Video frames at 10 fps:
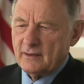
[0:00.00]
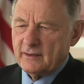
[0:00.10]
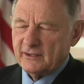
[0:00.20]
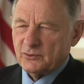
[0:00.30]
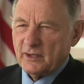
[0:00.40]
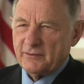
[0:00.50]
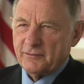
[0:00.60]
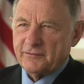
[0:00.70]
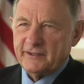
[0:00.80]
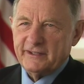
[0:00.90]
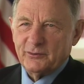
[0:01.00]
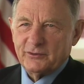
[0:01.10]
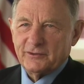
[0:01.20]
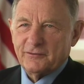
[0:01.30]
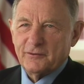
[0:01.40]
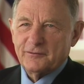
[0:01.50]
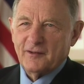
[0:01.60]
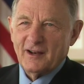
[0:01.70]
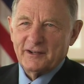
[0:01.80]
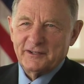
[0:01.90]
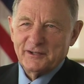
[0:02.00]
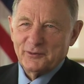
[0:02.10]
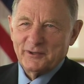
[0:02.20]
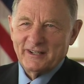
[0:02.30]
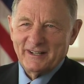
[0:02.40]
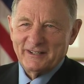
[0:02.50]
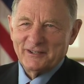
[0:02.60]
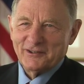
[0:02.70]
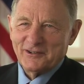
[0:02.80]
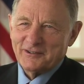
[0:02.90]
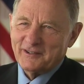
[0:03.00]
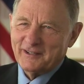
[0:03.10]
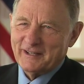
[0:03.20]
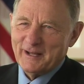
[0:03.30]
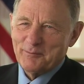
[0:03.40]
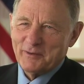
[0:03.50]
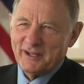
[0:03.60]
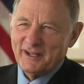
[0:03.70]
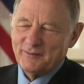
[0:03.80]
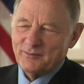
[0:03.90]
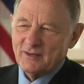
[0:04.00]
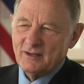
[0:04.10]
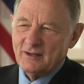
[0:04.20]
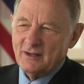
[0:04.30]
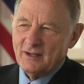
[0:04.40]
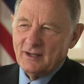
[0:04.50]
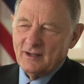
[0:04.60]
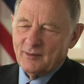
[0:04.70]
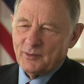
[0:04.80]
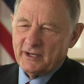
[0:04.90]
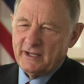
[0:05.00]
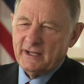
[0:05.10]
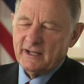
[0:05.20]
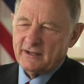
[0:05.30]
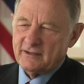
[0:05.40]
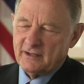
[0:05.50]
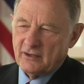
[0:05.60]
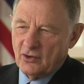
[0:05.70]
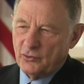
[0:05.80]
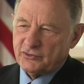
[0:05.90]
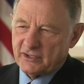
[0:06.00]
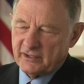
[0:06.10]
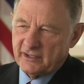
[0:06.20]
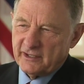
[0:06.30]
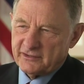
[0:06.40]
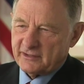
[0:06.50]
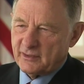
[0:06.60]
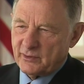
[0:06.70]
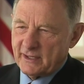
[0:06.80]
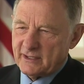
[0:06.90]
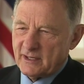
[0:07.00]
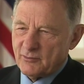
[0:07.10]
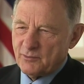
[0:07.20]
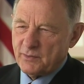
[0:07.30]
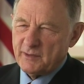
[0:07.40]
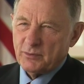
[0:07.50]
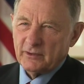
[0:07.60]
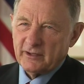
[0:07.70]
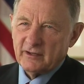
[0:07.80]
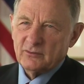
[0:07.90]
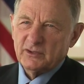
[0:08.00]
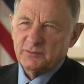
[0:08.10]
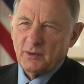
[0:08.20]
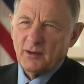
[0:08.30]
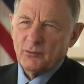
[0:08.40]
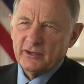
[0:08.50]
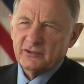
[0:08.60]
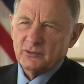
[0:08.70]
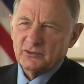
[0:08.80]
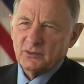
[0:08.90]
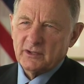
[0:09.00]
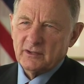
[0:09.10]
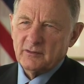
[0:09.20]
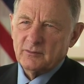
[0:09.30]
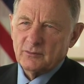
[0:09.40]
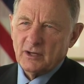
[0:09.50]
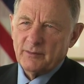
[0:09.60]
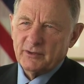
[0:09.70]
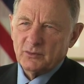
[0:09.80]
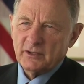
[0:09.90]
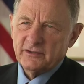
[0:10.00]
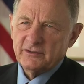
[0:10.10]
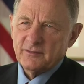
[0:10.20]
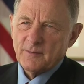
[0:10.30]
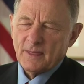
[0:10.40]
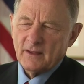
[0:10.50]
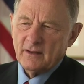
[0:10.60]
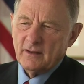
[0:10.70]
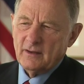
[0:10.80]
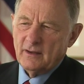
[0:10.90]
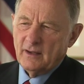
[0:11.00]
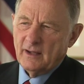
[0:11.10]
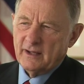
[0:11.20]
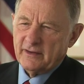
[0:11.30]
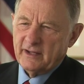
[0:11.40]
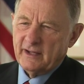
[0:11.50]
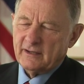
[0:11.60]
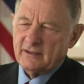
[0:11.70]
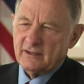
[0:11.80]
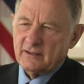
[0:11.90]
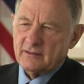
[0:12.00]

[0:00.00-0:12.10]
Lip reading: His wife, Ophelia, was the first volunteer we had in our campaign. But he had hosted this, and we had a number of people there, in which Bob Risk was one of the prominent ones. And they had,